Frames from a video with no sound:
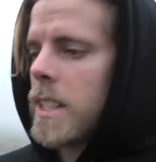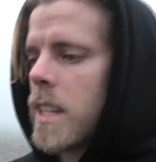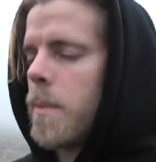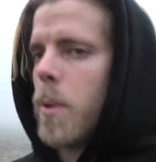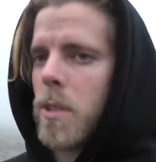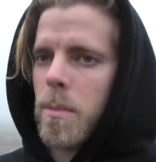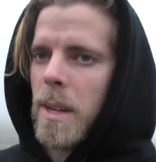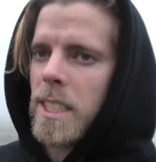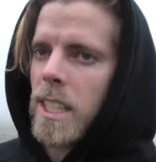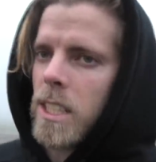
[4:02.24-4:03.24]
It's an important
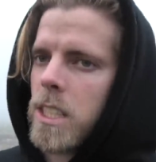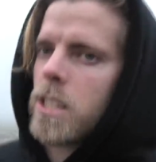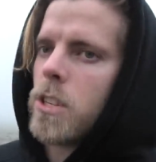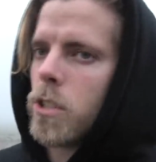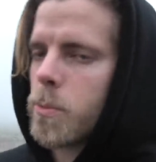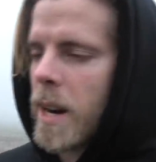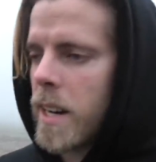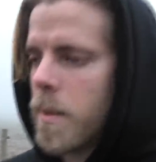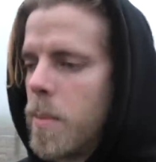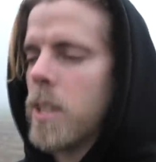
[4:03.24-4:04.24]
message to
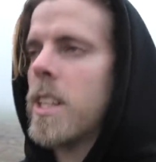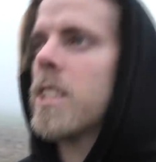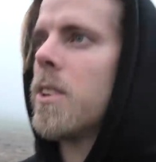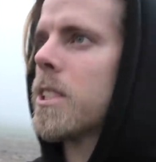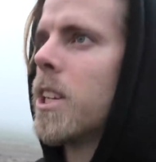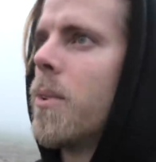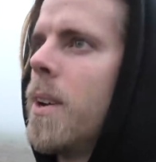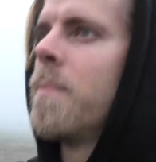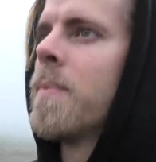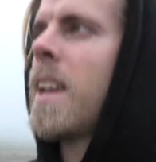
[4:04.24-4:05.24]
spread, but it's
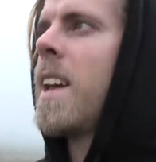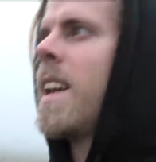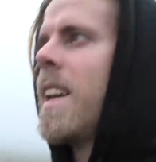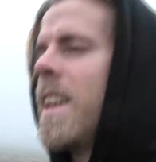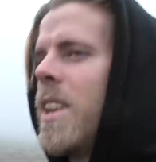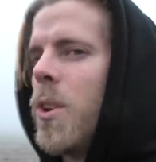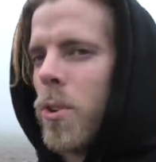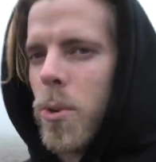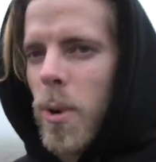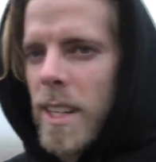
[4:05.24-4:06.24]
also
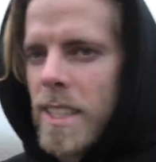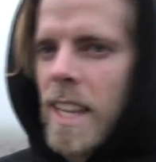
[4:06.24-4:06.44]
not quite